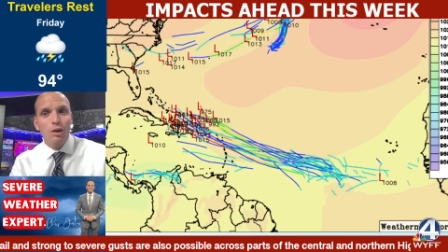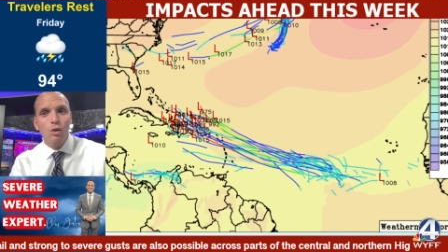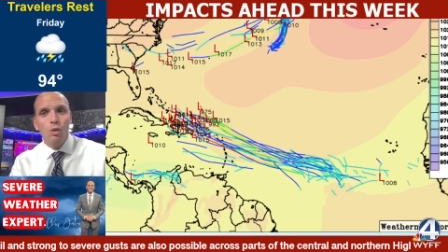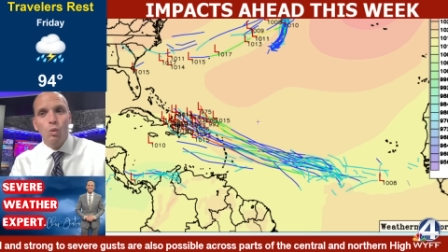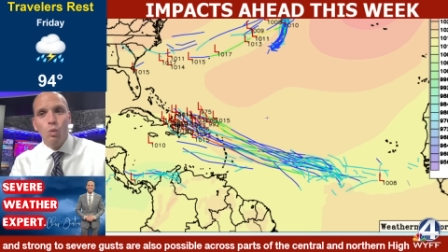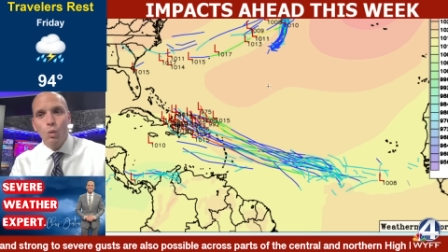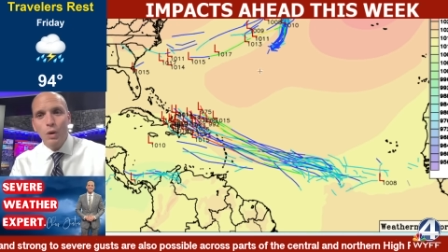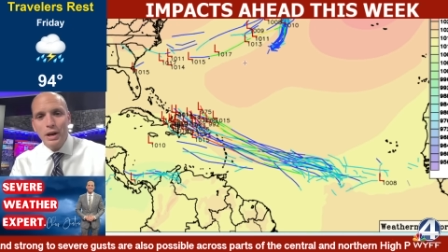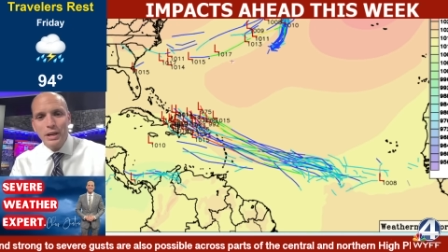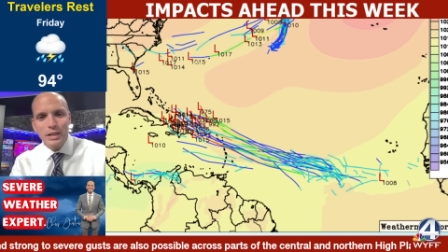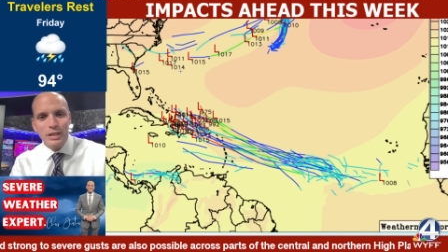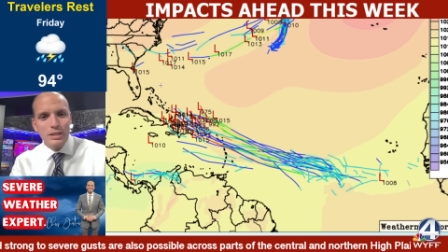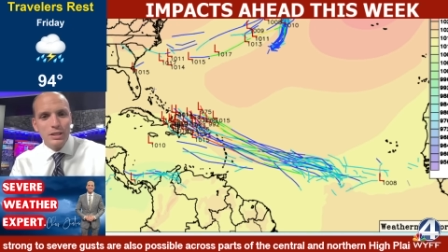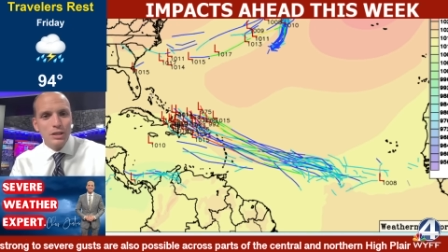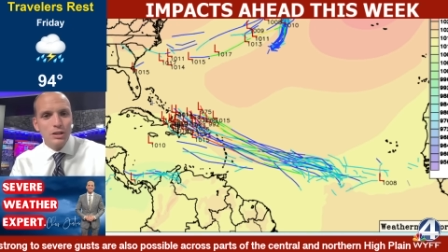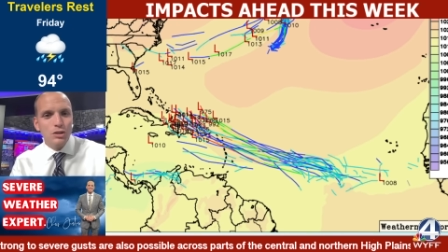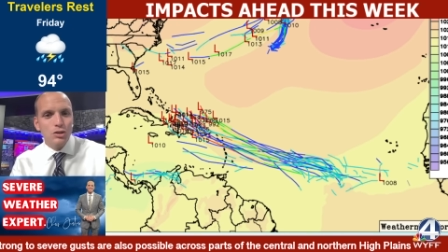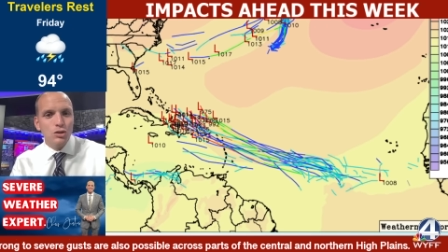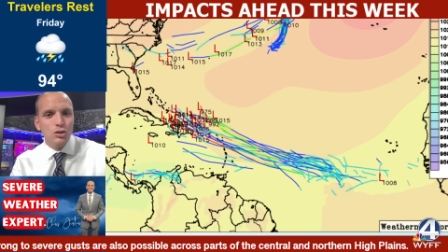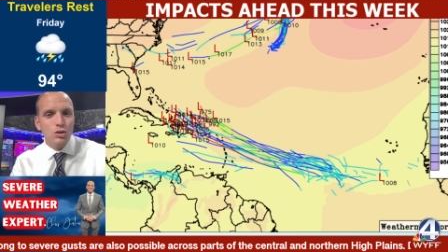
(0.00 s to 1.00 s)
What does
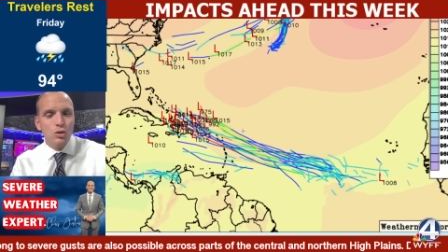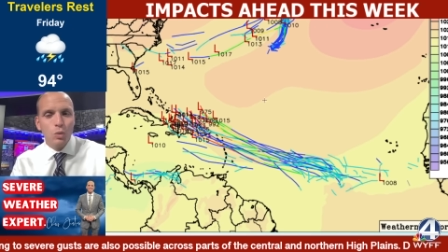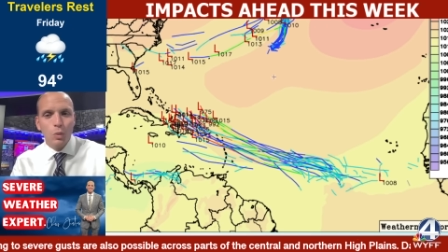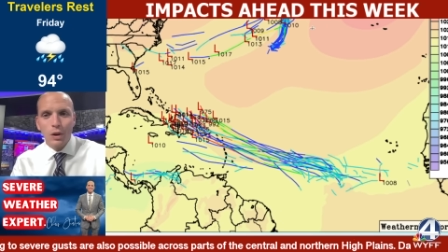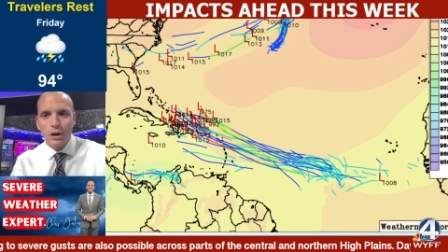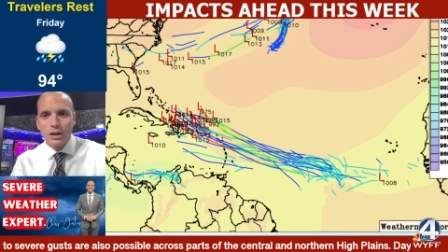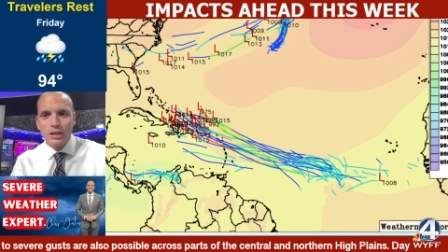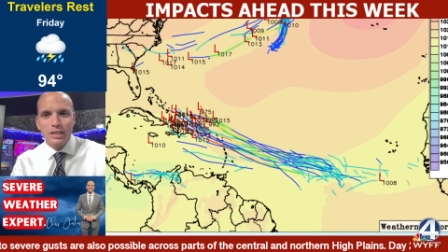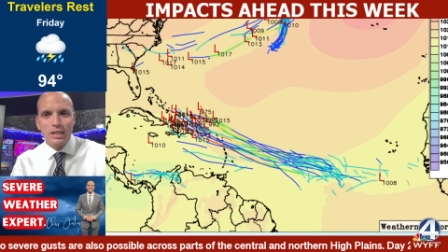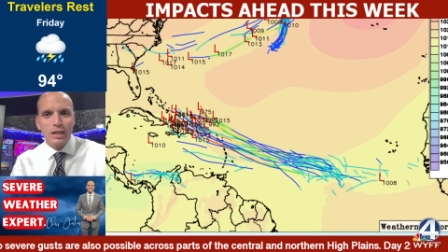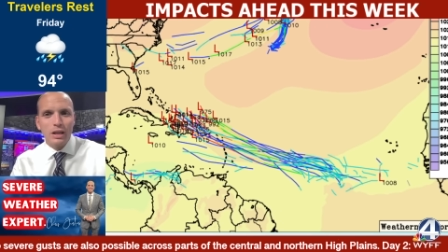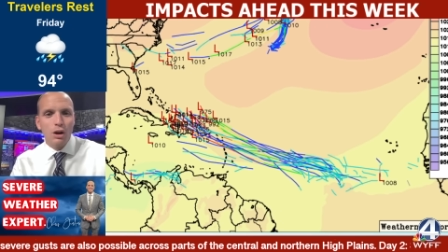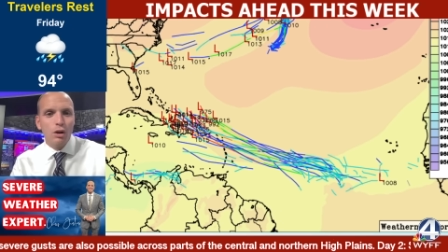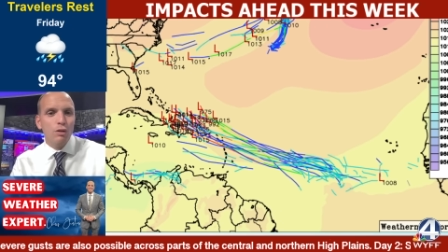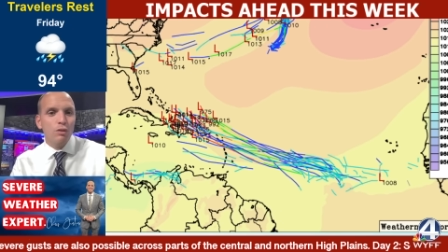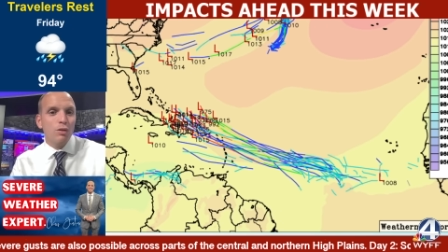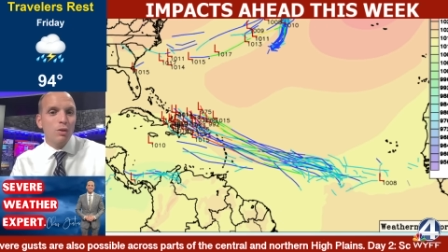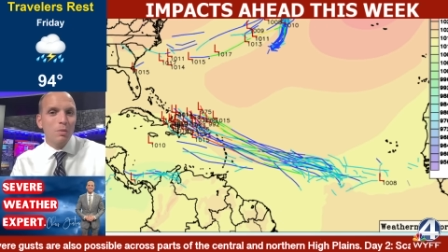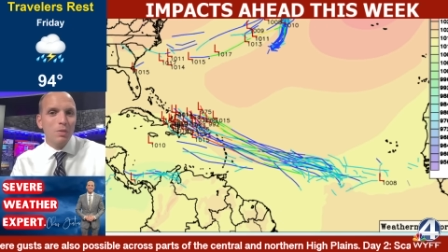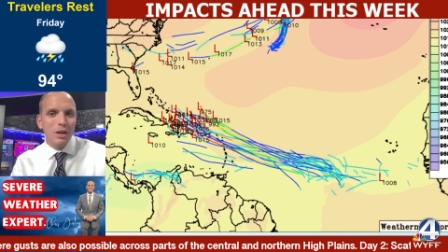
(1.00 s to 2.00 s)
it do? Where does it go
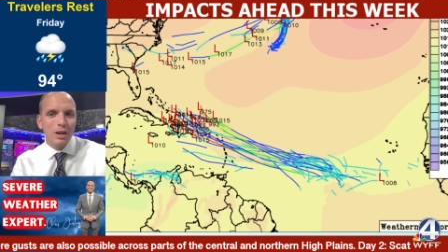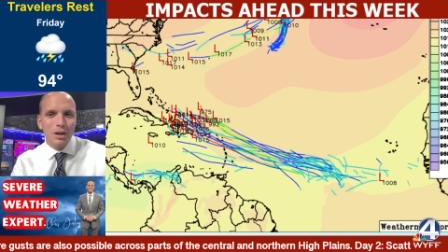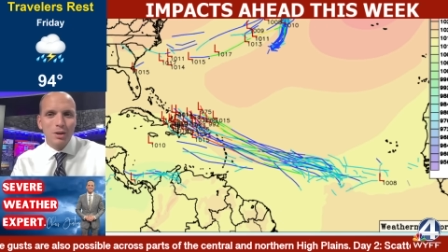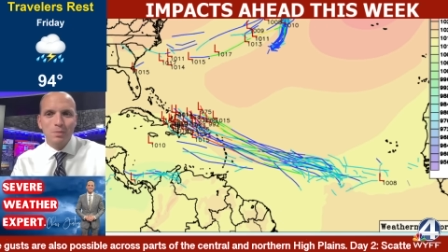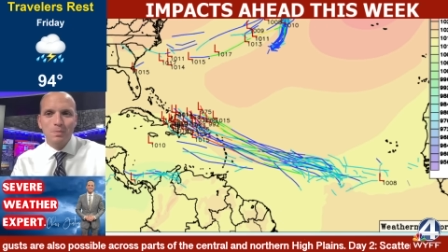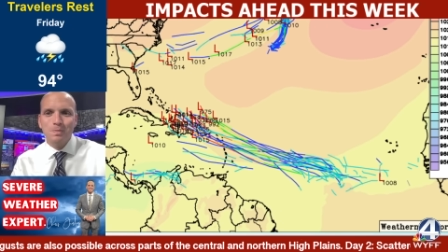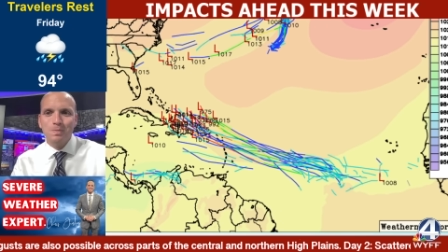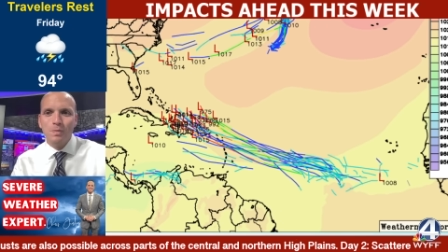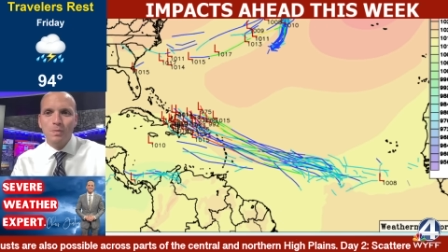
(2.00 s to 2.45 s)
from there?